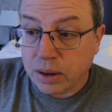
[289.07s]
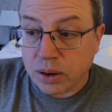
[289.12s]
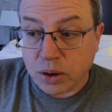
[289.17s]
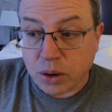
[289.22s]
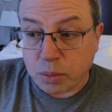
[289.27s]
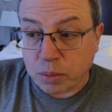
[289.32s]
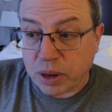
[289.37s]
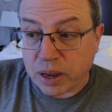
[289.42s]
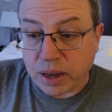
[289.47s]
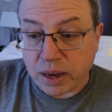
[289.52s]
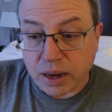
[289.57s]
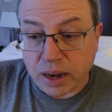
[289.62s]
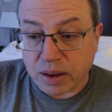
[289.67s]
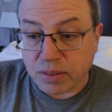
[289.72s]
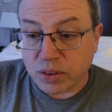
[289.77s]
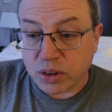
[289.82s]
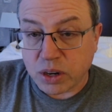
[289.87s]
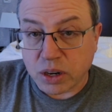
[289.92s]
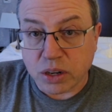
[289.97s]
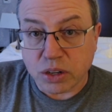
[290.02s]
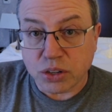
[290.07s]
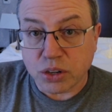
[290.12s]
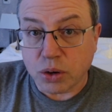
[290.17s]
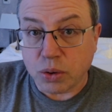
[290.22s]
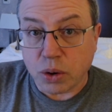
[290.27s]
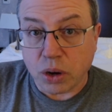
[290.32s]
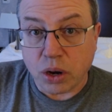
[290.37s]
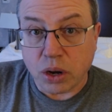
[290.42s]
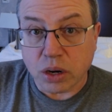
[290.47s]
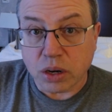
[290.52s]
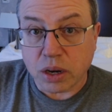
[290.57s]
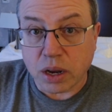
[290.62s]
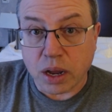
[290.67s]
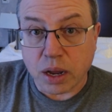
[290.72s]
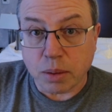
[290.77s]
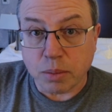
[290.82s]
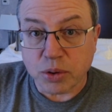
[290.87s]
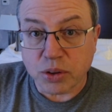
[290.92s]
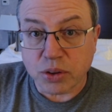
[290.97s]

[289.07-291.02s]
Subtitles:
oh man, I haven't done a show in a long time.